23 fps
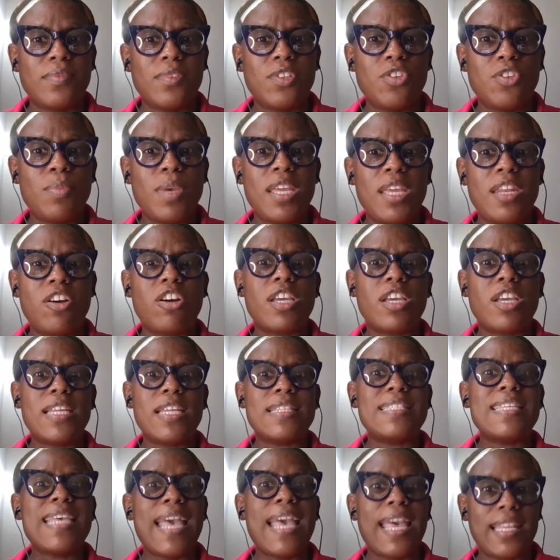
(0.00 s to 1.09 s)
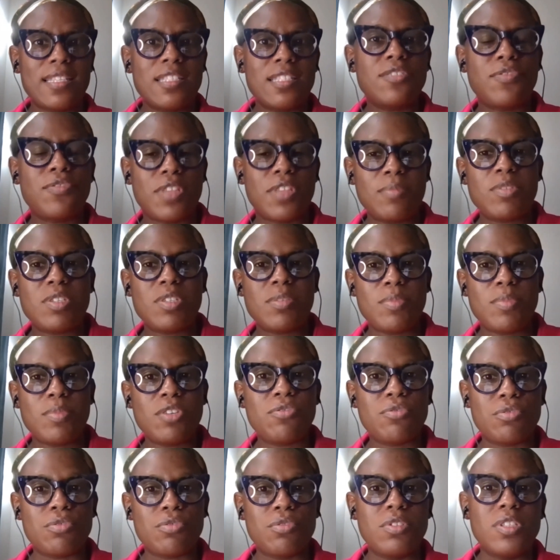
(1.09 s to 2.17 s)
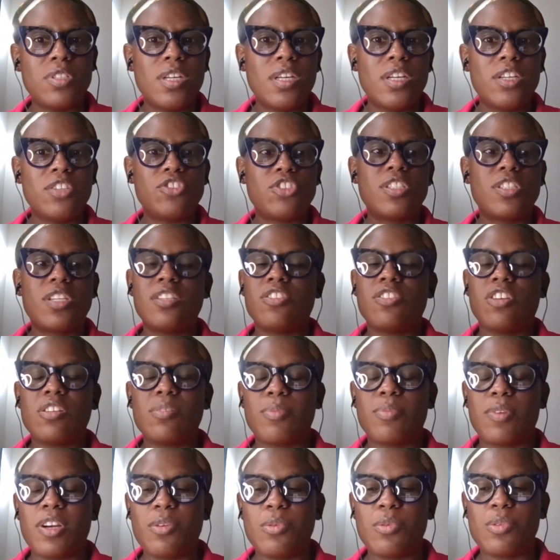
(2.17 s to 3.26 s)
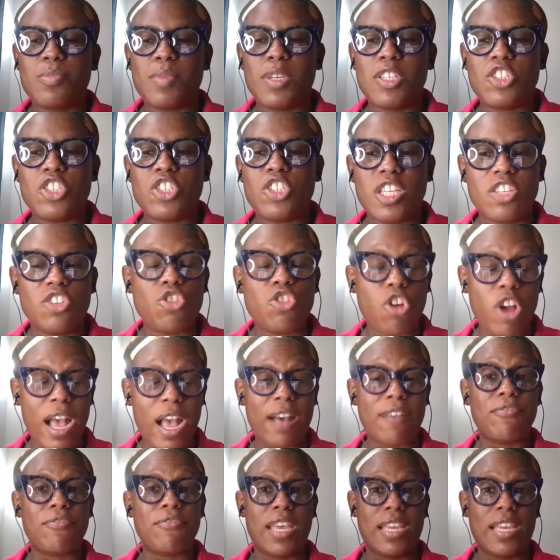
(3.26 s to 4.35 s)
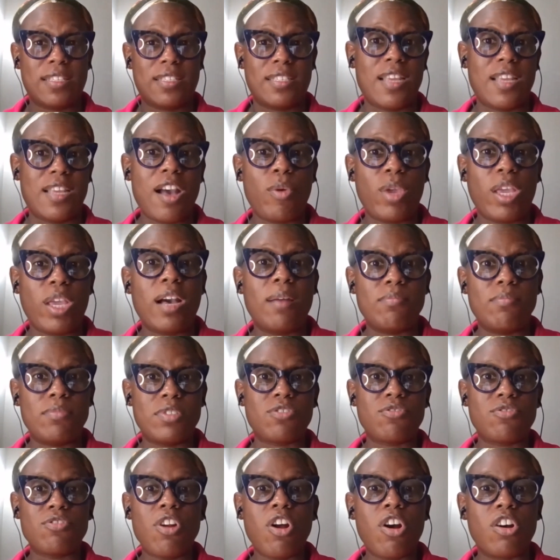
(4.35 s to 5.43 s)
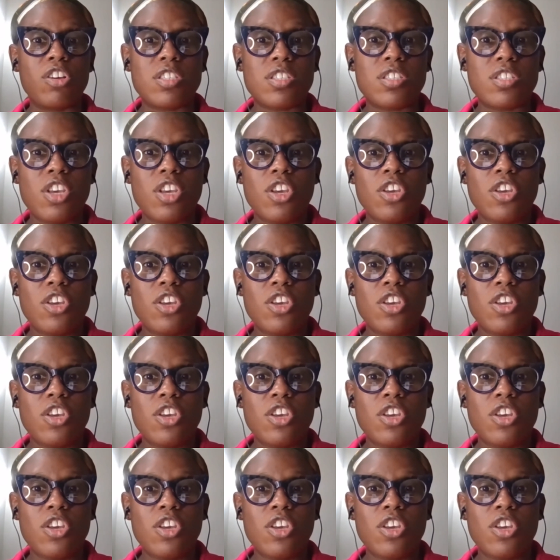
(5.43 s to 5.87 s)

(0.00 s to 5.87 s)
you may not intend for them to be cruel. Just like Dr. Barker was mentioning, your affect and how it comes across.